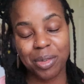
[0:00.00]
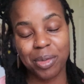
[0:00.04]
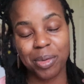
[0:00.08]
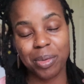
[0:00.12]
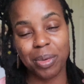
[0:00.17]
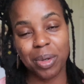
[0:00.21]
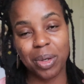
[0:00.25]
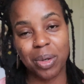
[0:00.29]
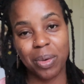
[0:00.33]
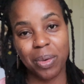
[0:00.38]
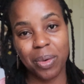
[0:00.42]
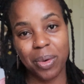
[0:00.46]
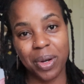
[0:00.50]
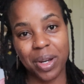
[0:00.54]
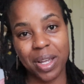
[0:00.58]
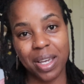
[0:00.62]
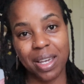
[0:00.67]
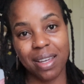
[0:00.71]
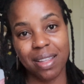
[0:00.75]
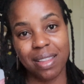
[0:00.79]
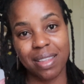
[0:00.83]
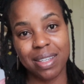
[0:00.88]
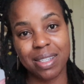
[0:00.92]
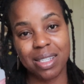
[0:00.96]

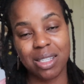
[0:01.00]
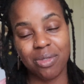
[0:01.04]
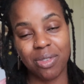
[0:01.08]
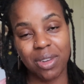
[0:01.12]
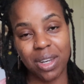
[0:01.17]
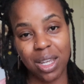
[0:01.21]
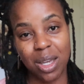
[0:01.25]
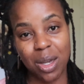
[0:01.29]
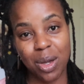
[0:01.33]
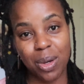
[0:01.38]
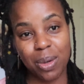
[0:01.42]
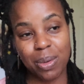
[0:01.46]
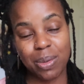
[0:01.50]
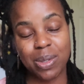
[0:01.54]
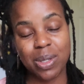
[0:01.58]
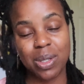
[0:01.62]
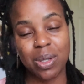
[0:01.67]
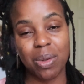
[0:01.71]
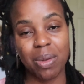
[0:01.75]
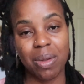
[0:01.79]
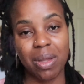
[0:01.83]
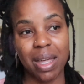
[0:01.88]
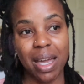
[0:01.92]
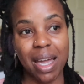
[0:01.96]
recording this video
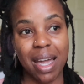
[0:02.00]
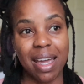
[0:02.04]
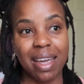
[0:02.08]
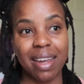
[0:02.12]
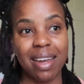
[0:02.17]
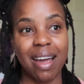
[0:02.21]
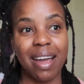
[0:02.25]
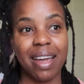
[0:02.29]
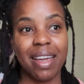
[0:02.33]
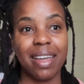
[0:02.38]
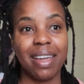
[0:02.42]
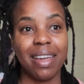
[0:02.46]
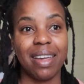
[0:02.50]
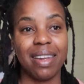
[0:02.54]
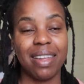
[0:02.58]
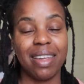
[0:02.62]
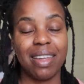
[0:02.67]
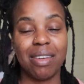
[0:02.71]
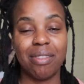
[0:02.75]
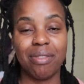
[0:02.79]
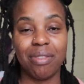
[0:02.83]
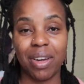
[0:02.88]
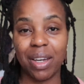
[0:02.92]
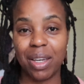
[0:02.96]
so that I can
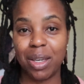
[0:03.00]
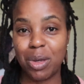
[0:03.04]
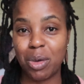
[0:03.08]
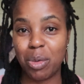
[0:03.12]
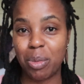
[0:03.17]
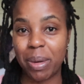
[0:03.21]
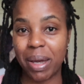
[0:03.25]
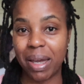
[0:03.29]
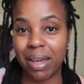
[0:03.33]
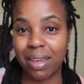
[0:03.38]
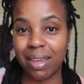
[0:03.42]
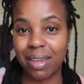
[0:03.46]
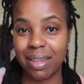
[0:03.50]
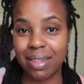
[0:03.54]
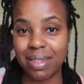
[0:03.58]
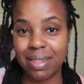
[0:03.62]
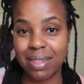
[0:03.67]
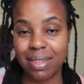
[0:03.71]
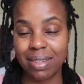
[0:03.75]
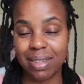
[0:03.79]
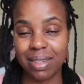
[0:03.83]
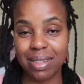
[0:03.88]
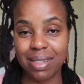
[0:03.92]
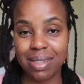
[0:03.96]
invite you back
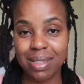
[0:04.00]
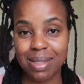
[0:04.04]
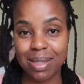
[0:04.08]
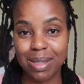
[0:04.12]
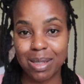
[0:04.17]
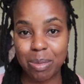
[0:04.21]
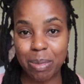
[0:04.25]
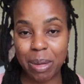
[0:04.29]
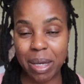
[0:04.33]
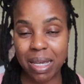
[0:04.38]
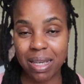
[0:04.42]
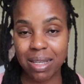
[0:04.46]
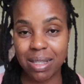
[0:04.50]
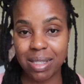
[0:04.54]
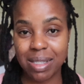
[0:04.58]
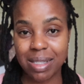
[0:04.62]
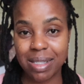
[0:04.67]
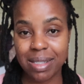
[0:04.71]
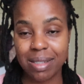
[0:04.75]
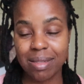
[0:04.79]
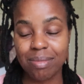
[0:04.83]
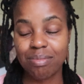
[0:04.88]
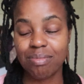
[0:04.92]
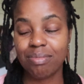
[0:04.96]
into this
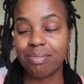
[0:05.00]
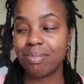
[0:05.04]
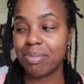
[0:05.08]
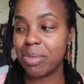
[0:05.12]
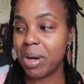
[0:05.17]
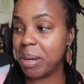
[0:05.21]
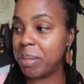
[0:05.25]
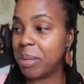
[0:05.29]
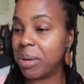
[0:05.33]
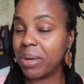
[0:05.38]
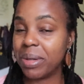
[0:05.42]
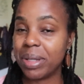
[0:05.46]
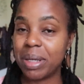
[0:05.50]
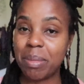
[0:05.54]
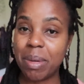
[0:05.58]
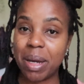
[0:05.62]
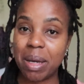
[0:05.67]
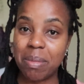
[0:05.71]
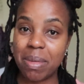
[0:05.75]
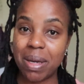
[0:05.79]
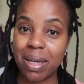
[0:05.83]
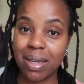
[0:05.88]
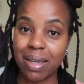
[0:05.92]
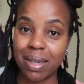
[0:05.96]
space, primarily
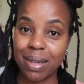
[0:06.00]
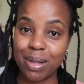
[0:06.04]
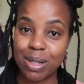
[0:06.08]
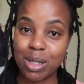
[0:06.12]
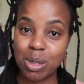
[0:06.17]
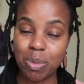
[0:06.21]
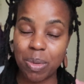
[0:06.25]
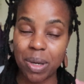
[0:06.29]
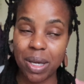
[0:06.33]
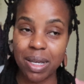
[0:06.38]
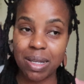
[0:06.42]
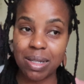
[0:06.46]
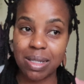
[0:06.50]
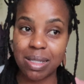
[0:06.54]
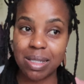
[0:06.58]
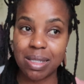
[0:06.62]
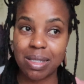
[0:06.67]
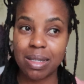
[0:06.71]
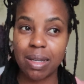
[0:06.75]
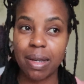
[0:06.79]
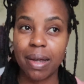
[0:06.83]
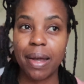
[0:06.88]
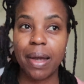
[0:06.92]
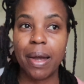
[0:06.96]
my making
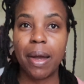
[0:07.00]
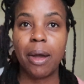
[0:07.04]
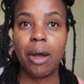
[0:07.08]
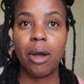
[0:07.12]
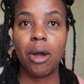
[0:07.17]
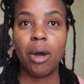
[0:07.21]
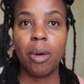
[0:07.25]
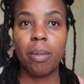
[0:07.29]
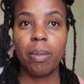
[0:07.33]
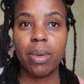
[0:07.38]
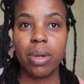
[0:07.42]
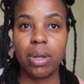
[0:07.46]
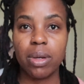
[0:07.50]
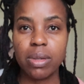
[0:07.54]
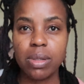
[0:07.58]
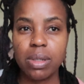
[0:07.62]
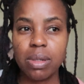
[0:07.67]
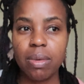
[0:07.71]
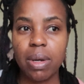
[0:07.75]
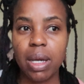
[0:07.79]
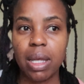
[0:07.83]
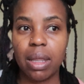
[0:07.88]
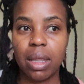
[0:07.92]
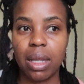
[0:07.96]
space, but
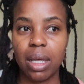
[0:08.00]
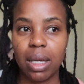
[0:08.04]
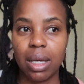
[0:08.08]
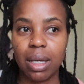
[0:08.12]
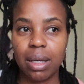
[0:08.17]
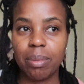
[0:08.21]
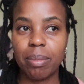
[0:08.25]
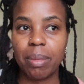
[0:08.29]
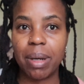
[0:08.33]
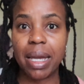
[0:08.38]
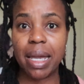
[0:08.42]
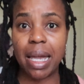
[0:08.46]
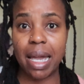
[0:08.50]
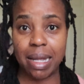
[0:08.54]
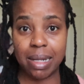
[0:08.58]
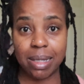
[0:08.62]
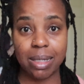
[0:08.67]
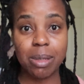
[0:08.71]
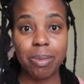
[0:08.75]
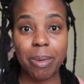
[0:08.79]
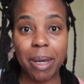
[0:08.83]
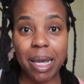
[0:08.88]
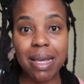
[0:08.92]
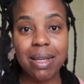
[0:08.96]
also I think my
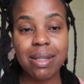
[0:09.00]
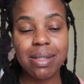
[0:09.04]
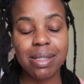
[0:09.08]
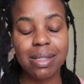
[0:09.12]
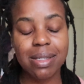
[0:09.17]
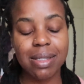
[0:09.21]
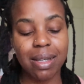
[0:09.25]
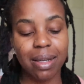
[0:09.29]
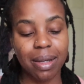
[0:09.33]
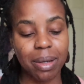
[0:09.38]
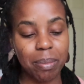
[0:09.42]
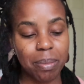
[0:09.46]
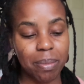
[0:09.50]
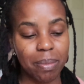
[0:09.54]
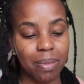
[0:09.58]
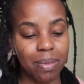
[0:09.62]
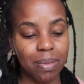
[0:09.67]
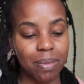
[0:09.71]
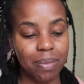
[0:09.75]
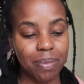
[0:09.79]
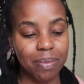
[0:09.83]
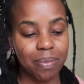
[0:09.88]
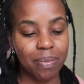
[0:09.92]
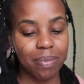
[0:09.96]
headspace.
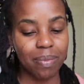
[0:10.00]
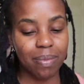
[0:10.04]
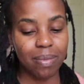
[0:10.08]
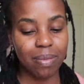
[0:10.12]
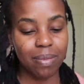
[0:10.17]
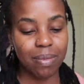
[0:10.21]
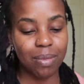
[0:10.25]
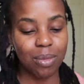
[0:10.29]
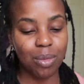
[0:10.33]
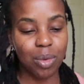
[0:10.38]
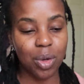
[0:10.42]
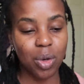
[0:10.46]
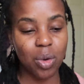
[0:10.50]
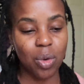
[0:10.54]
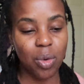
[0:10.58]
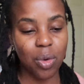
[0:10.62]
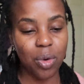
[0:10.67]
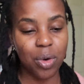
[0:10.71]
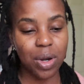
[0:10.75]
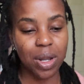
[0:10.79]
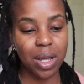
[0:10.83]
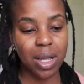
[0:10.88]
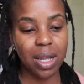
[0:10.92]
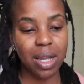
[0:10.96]
I'm
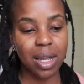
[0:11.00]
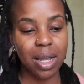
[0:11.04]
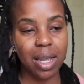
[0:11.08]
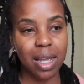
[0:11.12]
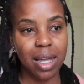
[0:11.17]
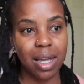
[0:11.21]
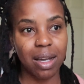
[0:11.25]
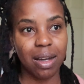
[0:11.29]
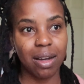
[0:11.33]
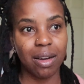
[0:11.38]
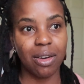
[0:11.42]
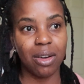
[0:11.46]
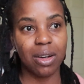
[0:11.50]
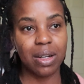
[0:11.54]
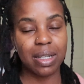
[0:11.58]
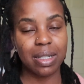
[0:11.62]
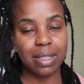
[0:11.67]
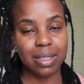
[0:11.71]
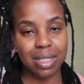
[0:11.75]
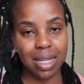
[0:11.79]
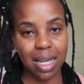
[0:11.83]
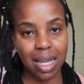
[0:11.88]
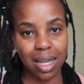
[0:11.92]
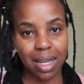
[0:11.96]
recording on a
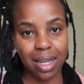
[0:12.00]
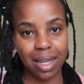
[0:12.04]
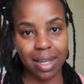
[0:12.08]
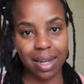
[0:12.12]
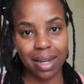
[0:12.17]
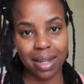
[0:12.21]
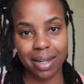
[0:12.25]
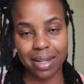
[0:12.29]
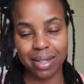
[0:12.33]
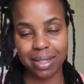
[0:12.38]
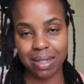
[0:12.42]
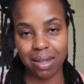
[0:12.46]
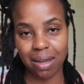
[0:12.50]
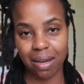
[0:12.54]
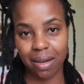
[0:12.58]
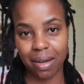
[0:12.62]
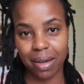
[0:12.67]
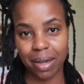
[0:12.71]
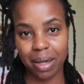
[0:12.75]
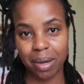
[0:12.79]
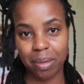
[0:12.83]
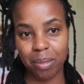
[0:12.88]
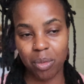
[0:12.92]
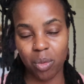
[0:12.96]
day and at a
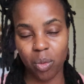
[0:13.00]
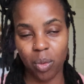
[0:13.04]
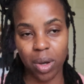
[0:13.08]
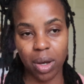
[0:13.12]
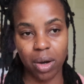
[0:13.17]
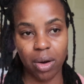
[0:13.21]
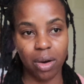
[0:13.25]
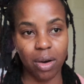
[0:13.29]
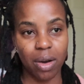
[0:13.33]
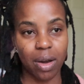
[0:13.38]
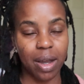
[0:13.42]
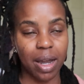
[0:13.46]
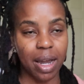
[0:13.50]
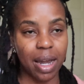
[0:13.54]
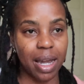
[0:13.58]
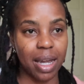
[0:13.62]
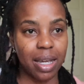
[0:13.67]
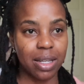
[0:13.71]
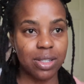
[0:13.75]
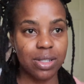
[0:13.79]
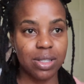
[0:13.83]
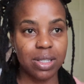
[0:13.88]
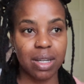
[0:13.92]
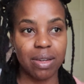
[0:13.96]
time where
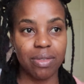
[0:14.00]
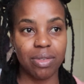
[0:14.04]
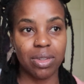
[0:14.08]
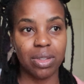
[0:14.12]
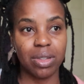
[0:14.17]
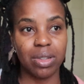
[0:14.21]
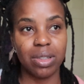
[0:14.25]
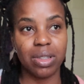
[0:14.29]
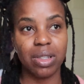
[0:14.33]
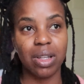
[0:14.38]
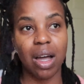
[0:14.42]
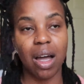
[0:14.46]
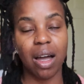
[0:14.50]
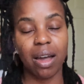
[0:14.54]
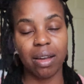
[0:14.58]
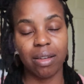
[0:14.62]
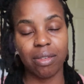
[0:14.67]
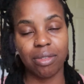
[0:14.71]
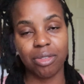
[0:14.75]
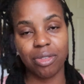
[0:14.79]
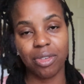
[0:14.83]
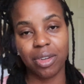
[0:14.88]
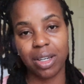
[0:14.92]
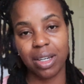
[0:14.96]
I just have a lot
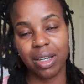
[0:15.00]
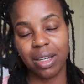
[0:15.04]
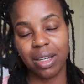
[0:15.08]
of